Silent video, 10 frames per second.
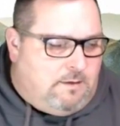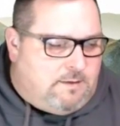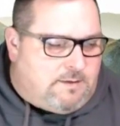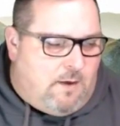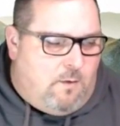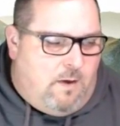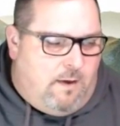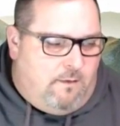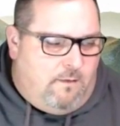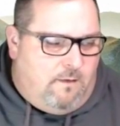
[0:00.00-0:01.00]
So,
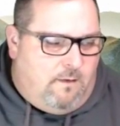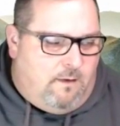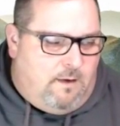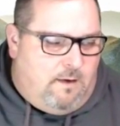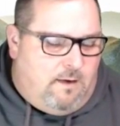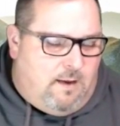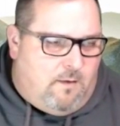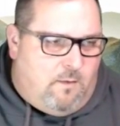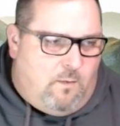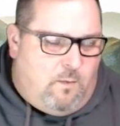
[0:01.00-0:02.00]

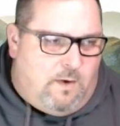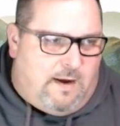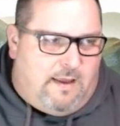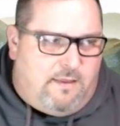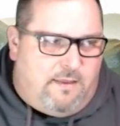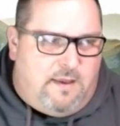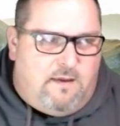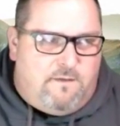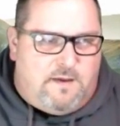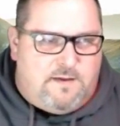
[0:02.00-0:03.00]
when I
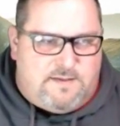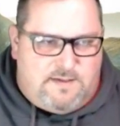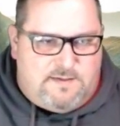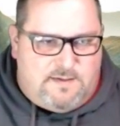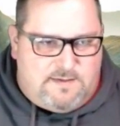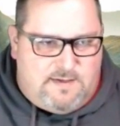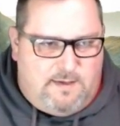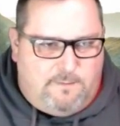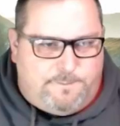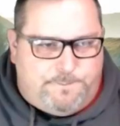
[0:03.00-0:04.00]
think of
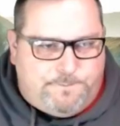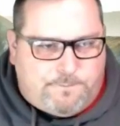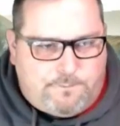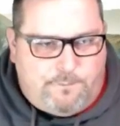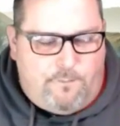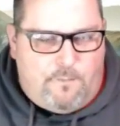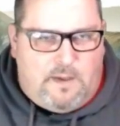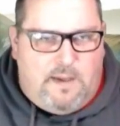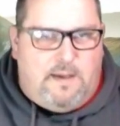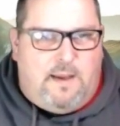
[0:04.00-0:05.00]
consistency,
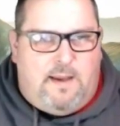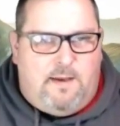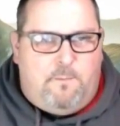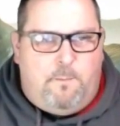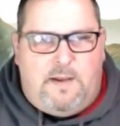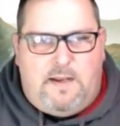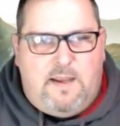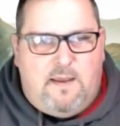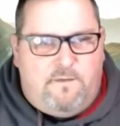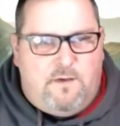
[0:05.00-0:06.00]
and
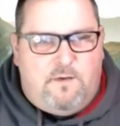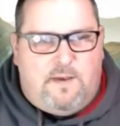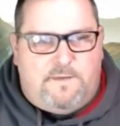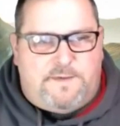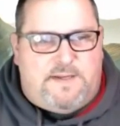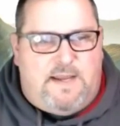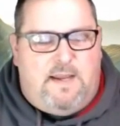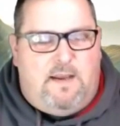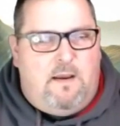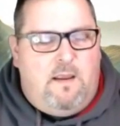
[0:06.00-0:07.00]
many of you have
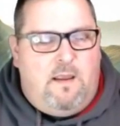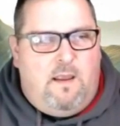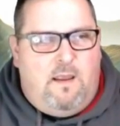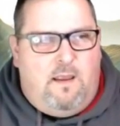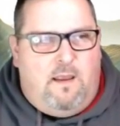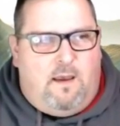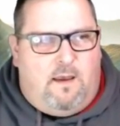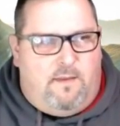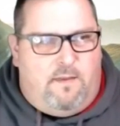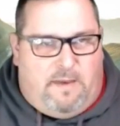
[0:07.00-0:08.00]
seen
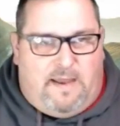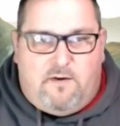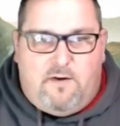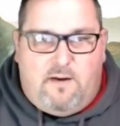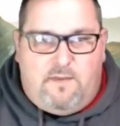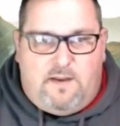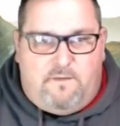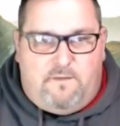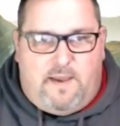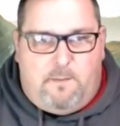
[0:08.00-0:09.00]
the background that
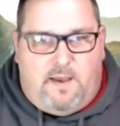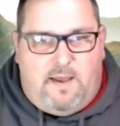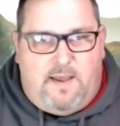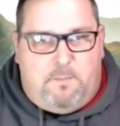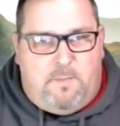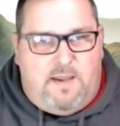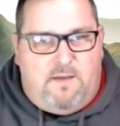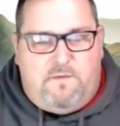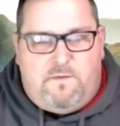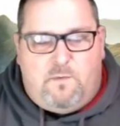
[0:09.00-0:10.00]
I've had behind
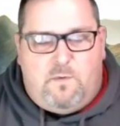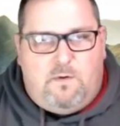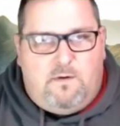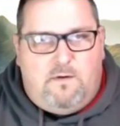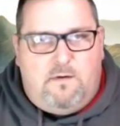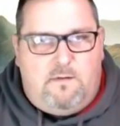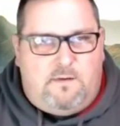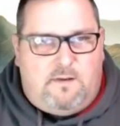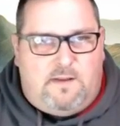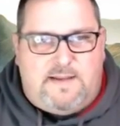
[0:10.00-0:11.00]
me for
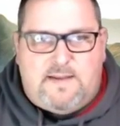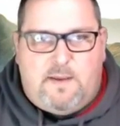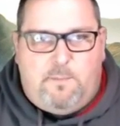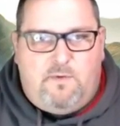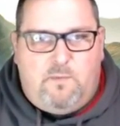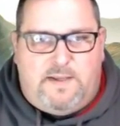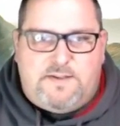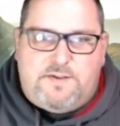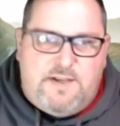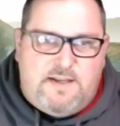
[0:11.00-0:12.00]
the last couple of
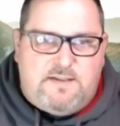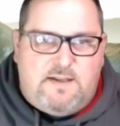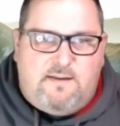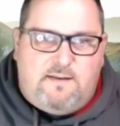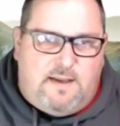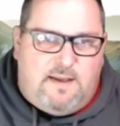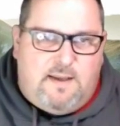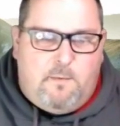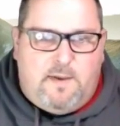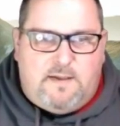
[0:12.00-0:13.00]
weeks. I changed it today,
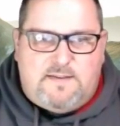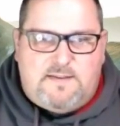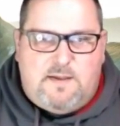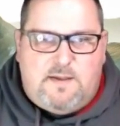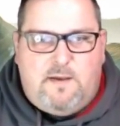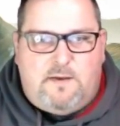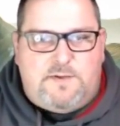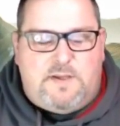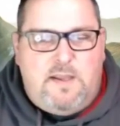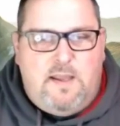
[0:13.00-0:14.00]
coming back to Summit
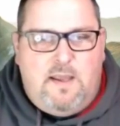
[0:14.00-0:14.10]
Coaching,